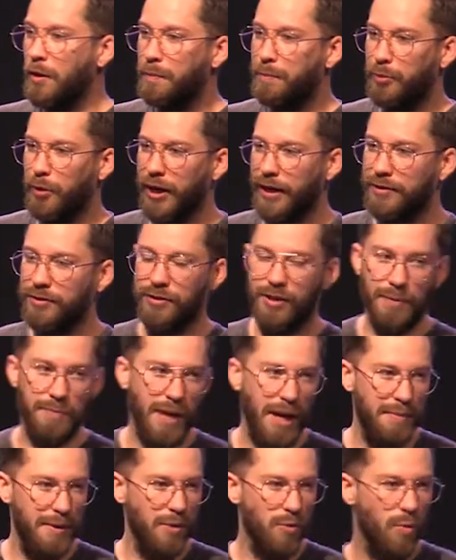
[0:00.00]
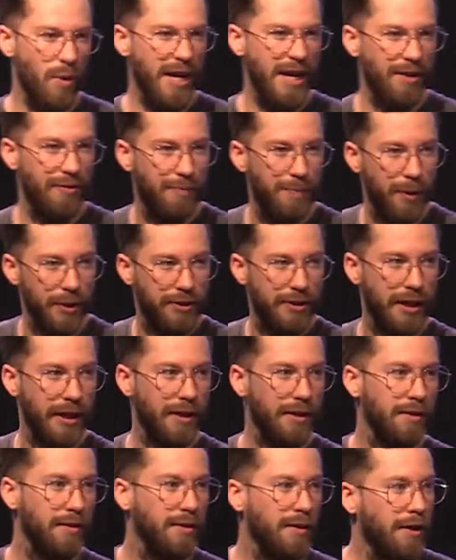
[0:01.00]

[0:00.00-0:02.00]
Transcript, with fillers: Bricks that maybe we have put there,